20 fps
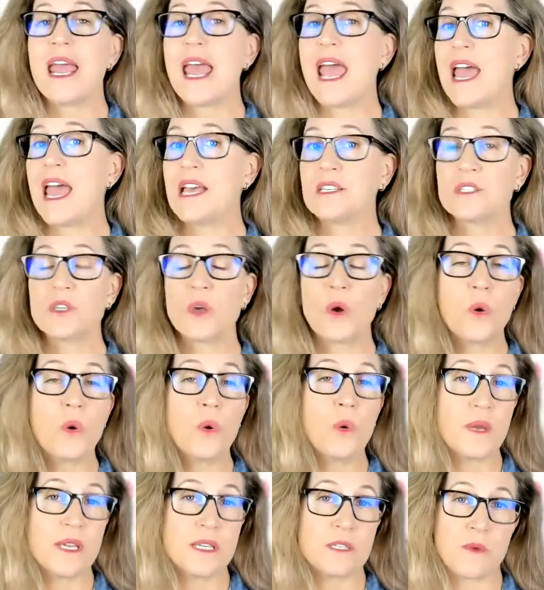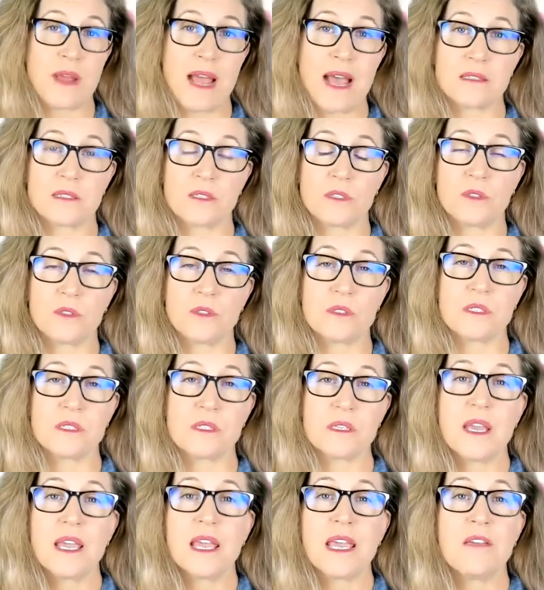As always,
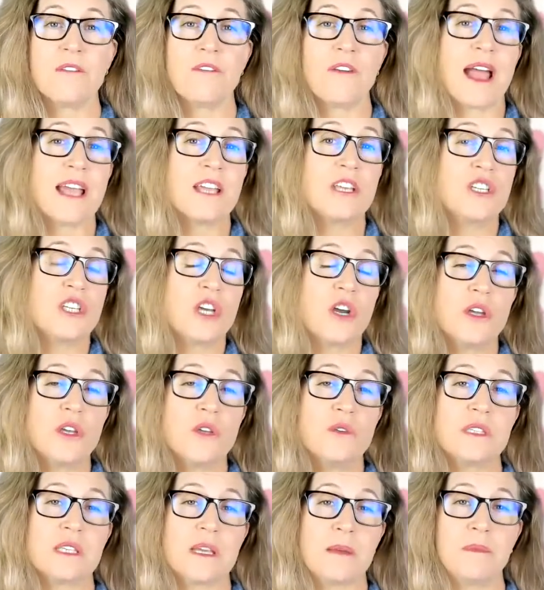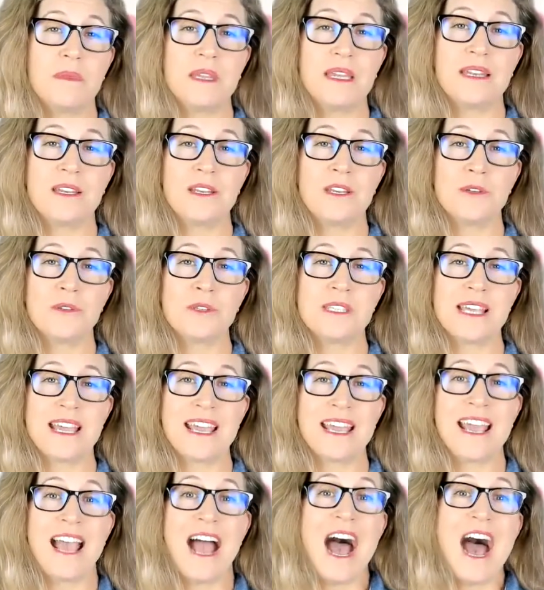Rascals, if I show you something and you
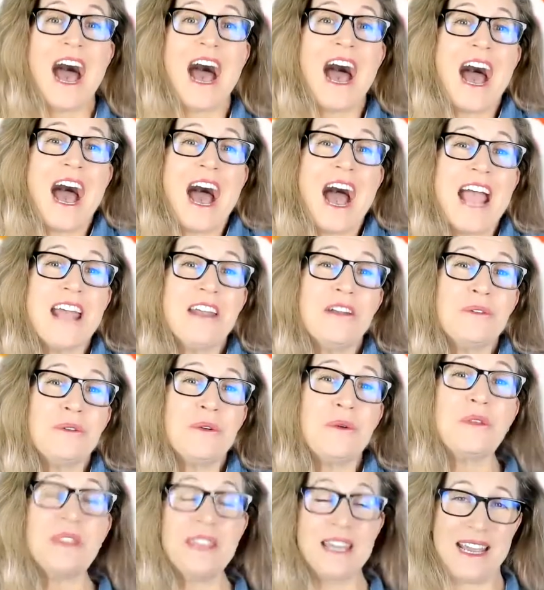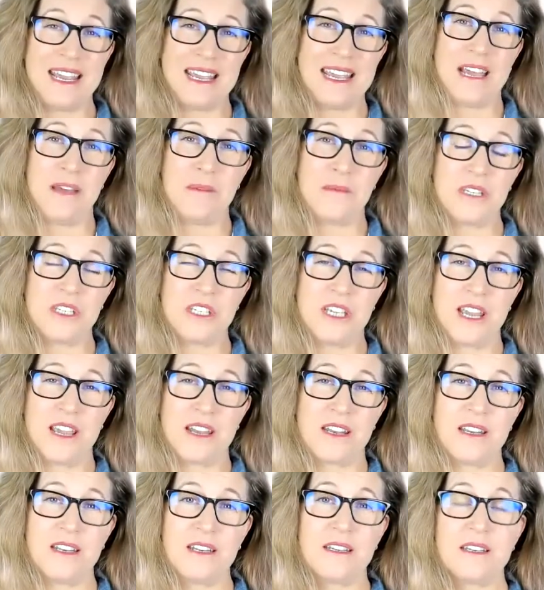say, I don't know that yet, Miss
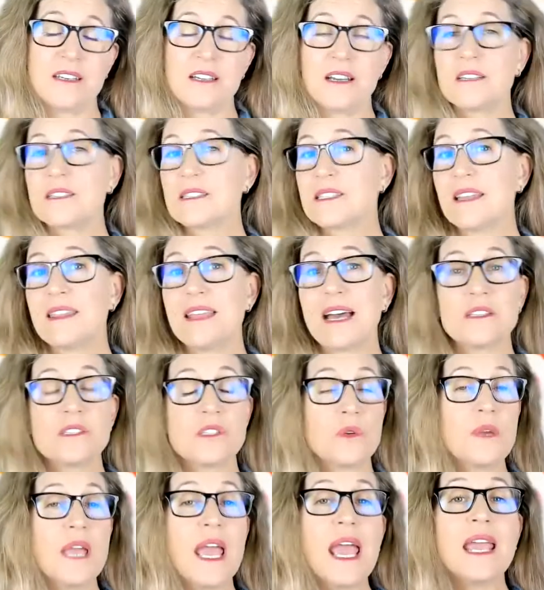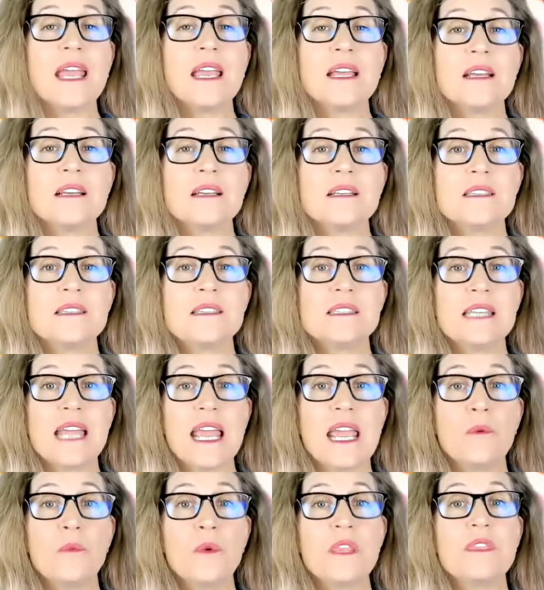Shannon, I'll say that's okay.
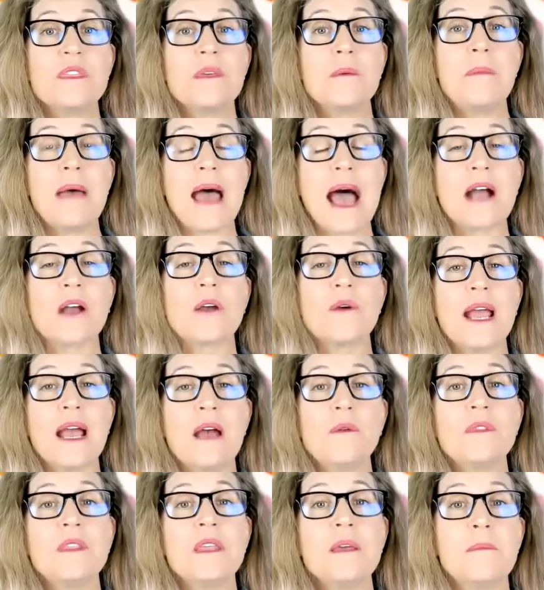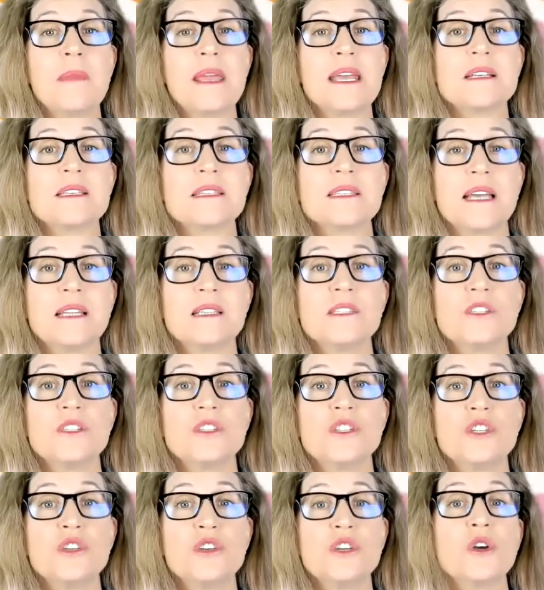Stay with the background that makes
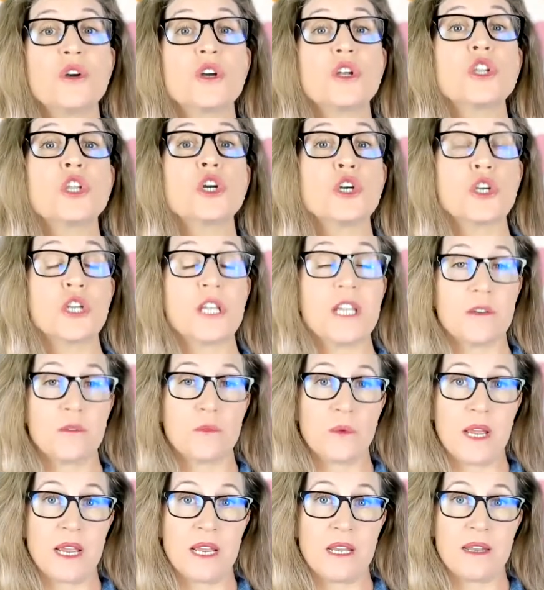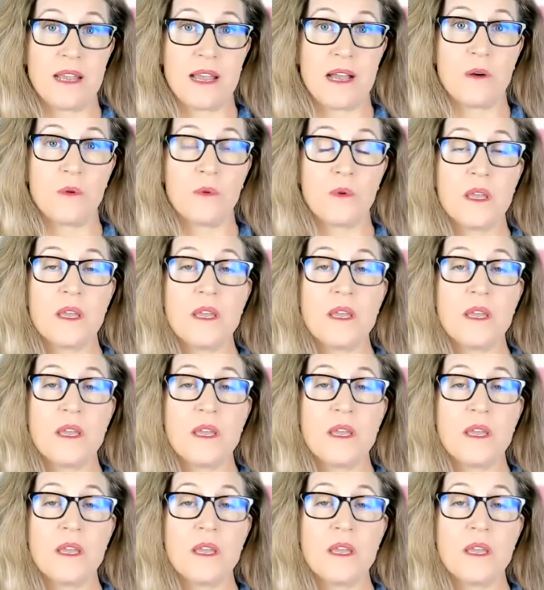sense to your learning right now.